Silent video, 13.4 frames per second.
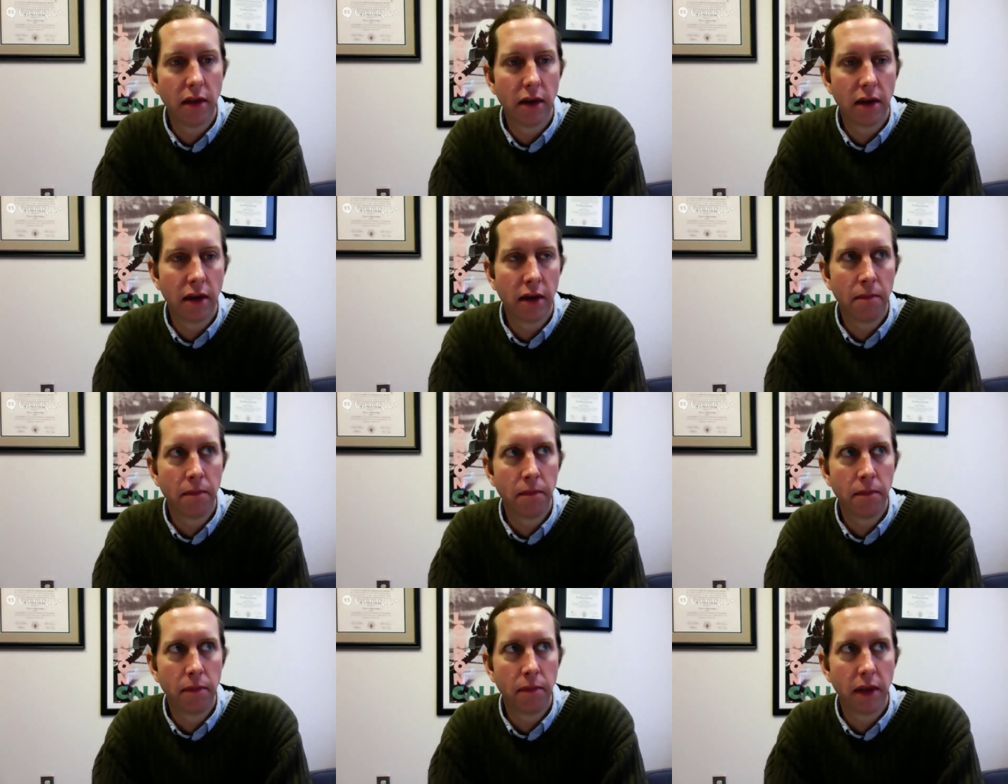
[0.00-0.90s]

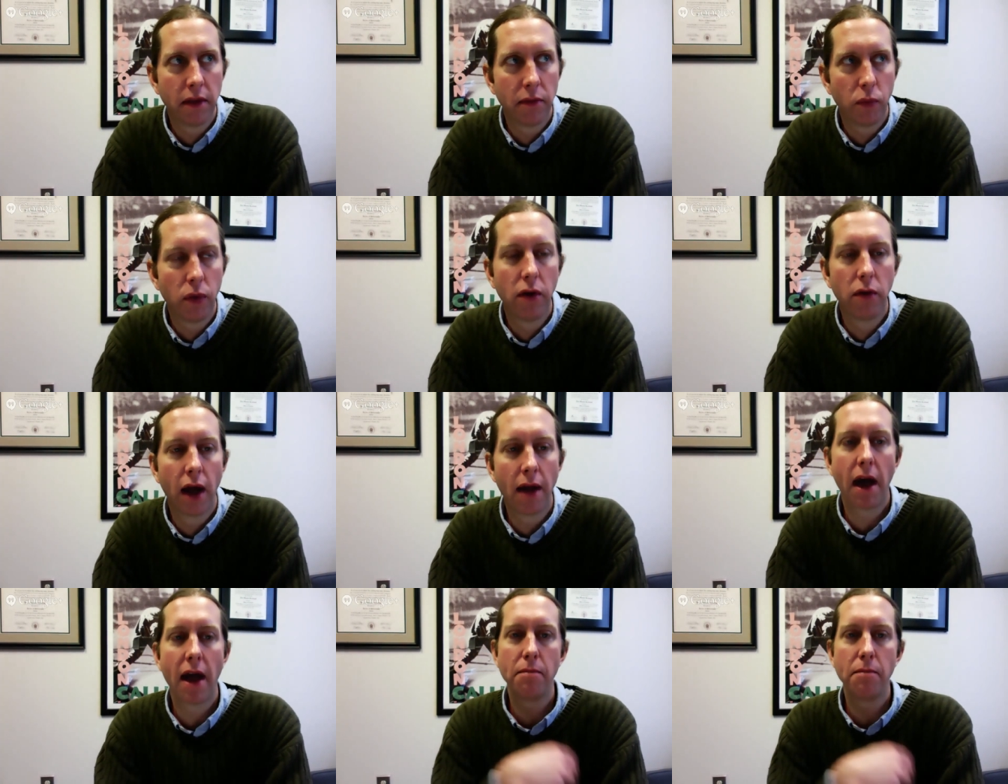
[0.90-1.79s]
I'm
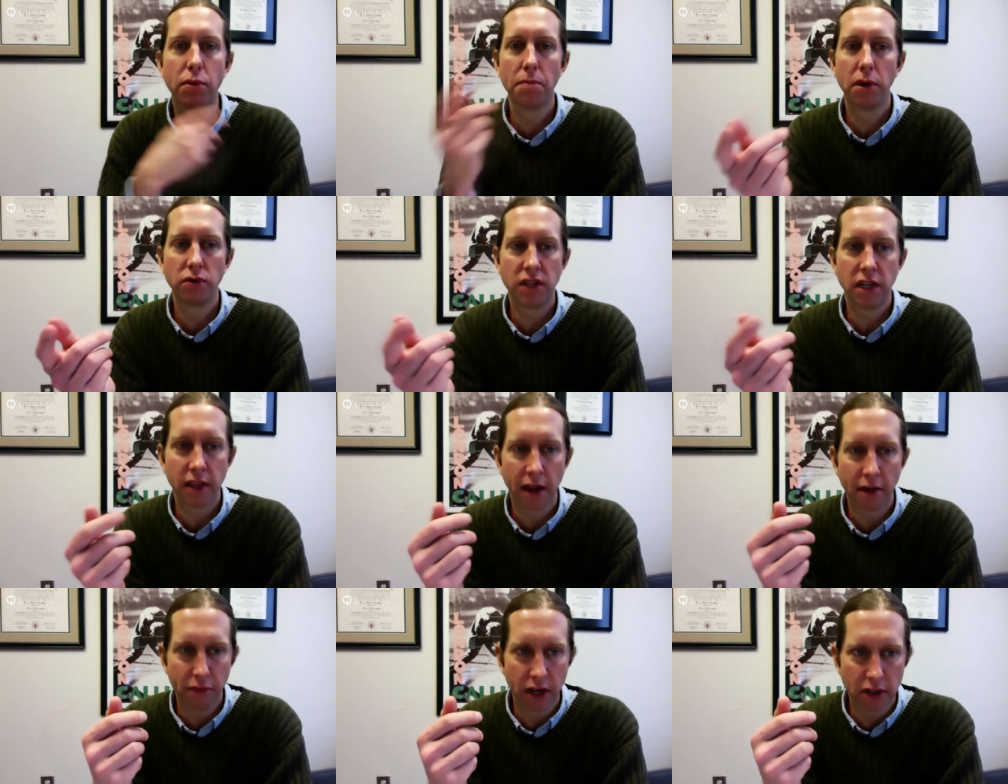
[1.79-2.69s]
proposing
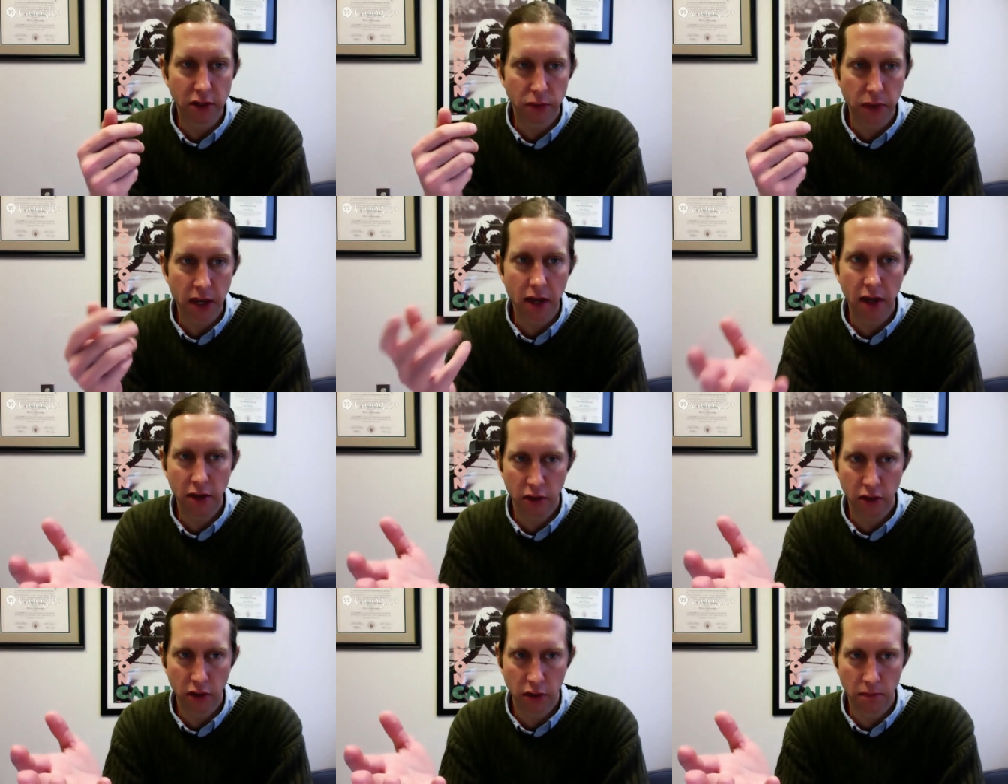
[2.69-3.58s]
that for next week, and
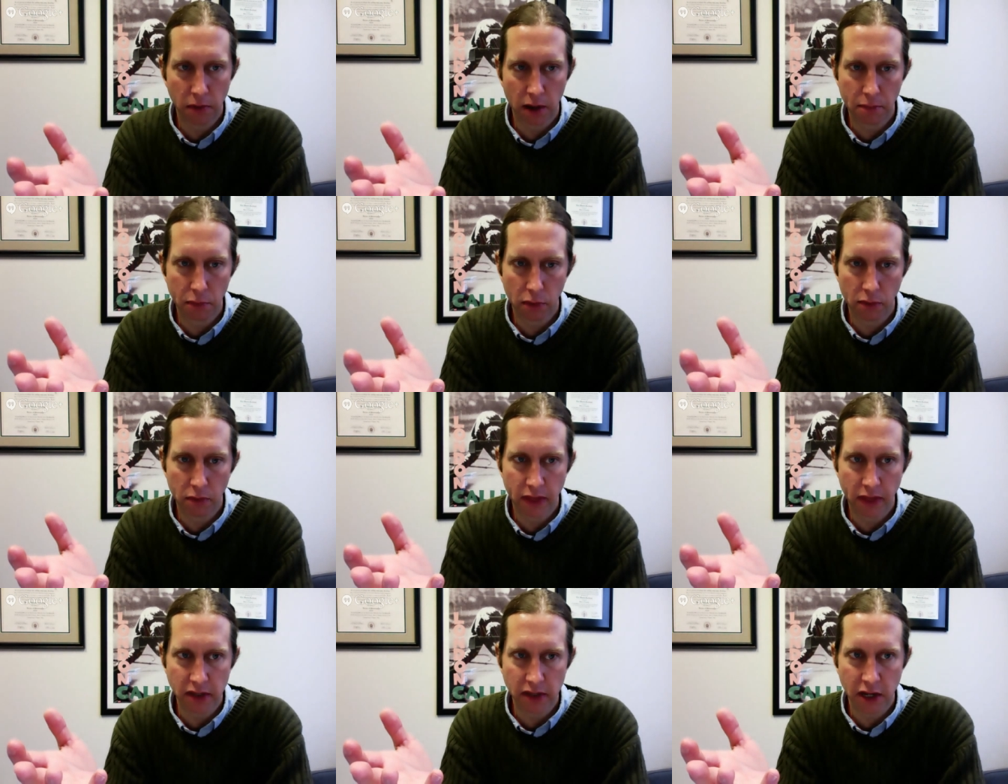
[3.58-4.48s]
you're on board with
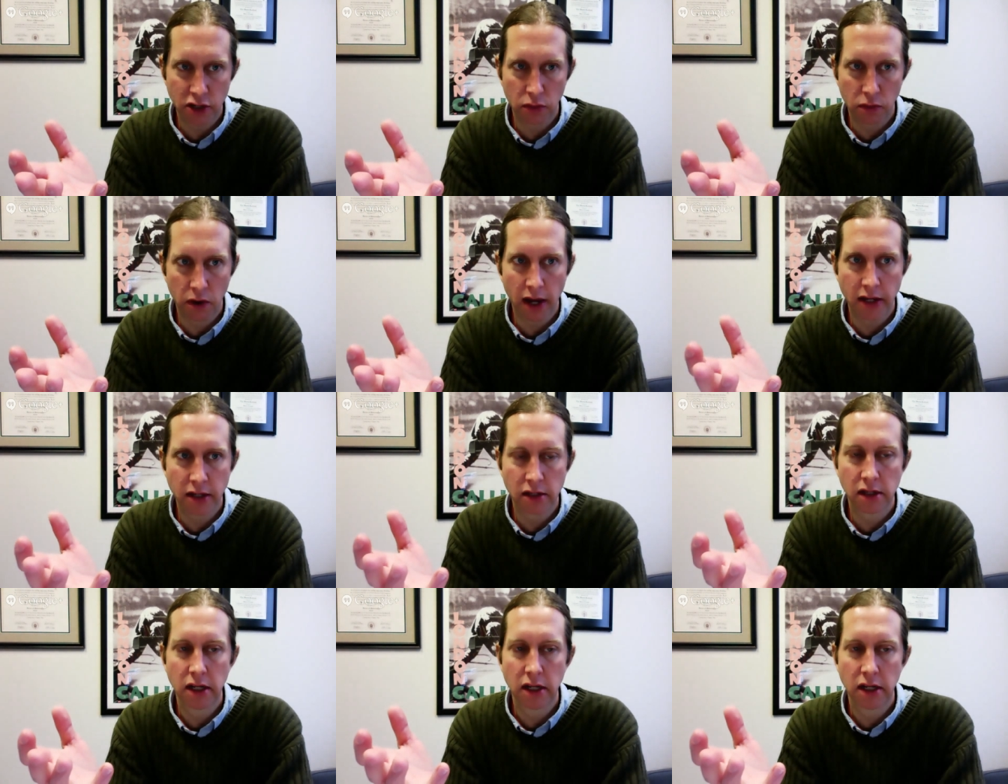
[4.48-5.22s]
that schedule-wise.